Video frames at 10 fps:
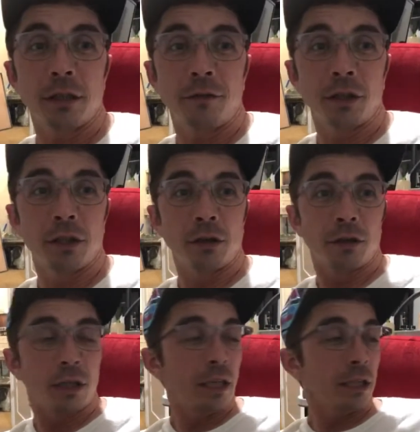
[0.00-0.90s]
If you go
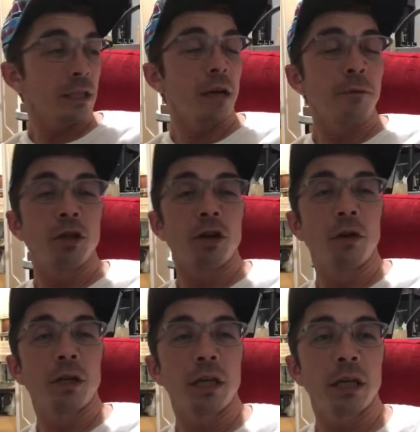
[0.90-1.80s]
the next time you go
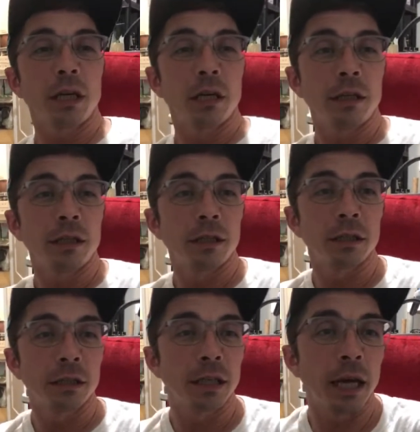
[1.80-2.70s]
and get a,
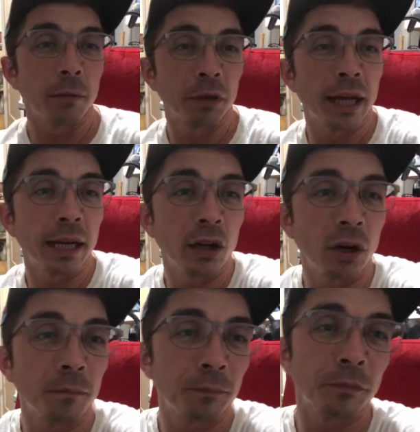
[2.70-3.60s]
yeah, black
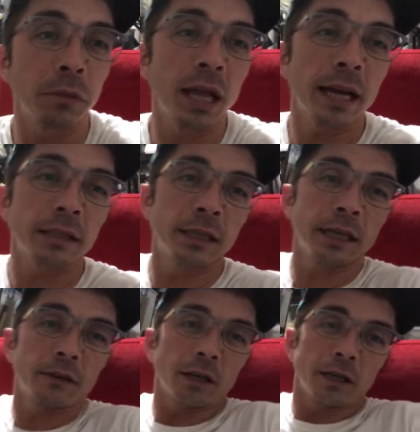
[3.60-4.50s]

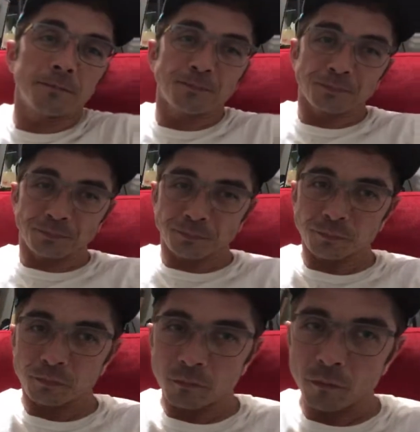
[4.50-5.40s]
Negra
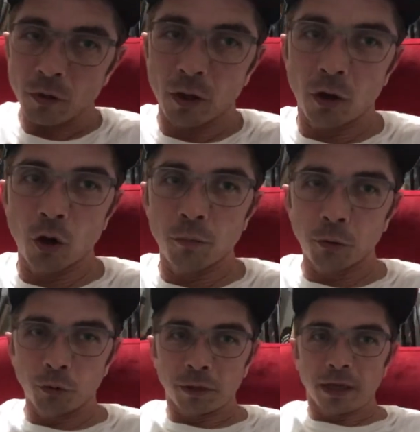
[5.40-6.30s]

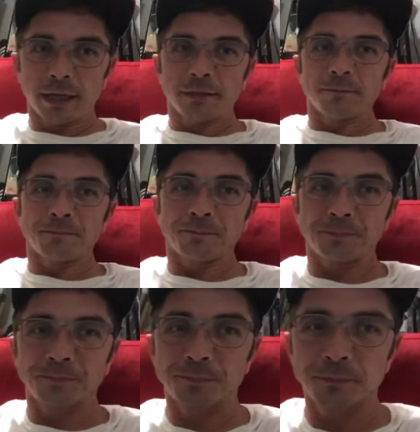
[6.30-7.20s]
opal mine
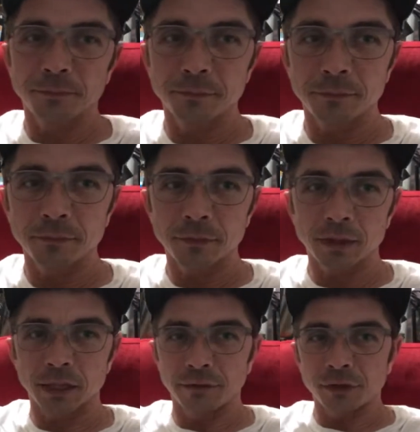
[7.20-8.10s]

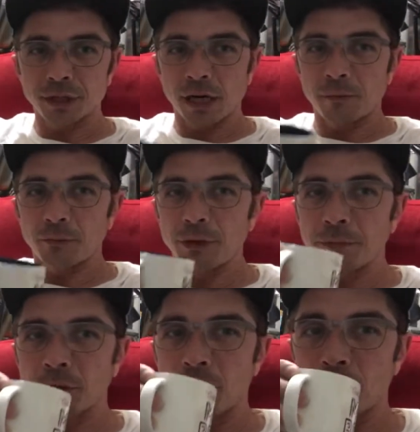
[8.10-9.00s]
gift shop, rip
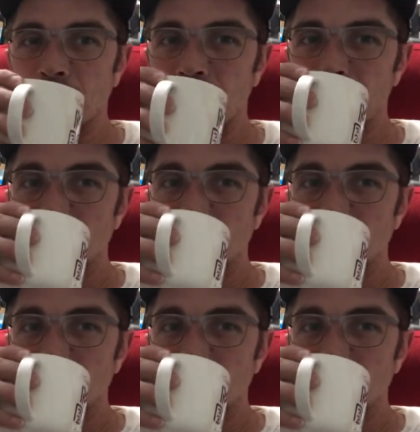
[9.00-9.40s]
Coco.